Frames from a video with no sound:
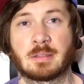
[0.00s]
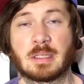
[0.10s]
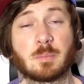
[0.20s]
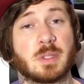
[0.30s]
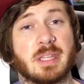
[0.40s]

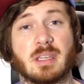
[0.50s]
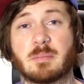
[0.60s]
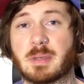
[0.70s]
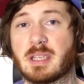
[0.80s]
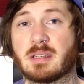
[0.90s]
and when they get
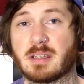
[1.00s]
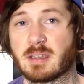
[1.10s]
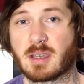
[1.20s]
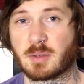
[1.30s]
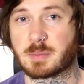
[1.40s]
paid, it
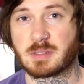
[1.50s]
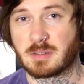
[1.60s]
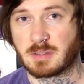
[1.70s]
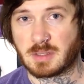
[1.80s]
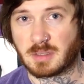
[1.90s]
helps
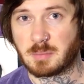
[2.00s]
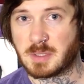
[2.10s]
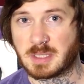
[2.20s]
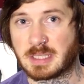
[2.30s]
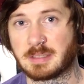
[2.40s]
the
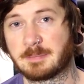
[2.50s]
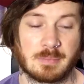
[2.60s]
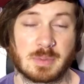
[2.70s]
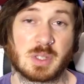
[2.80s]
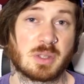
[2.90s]
community.
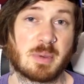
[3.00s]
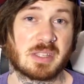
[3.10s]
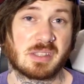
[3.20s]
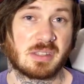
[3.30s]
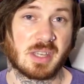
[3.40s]
So the
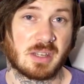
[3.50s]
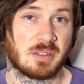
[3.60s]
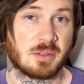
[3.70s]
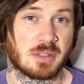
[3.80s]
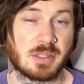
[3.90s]
best thing that
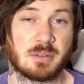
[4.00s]
you could do,